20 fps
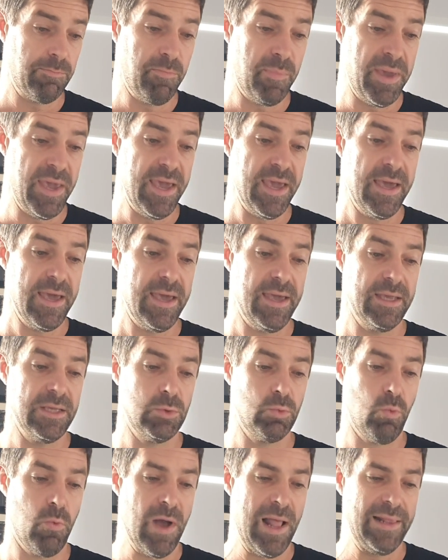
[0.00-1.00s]
beer is
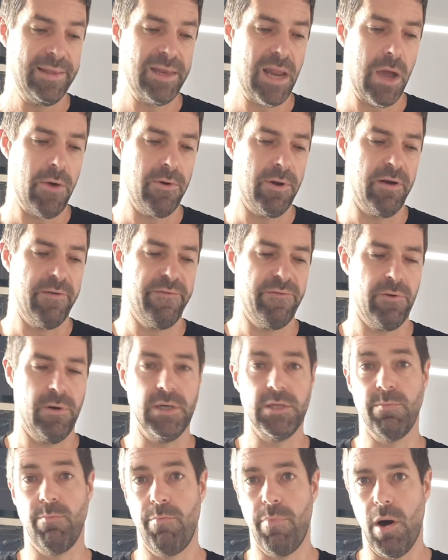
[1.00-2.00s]
well known for
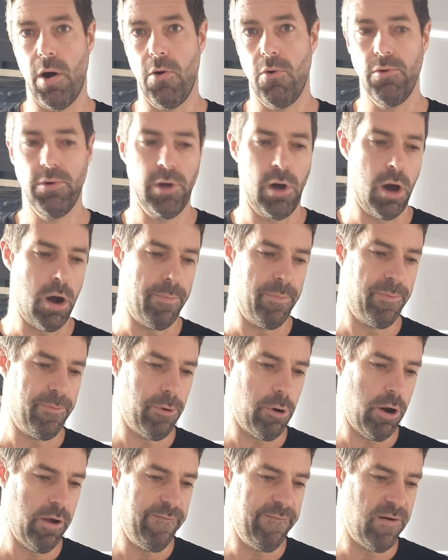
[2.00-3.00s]
its bold hop
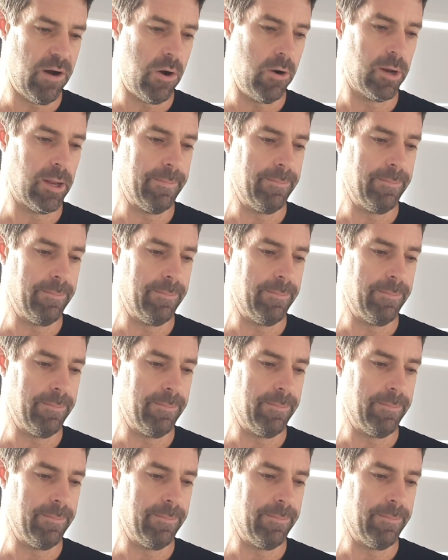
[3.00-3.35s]
profile,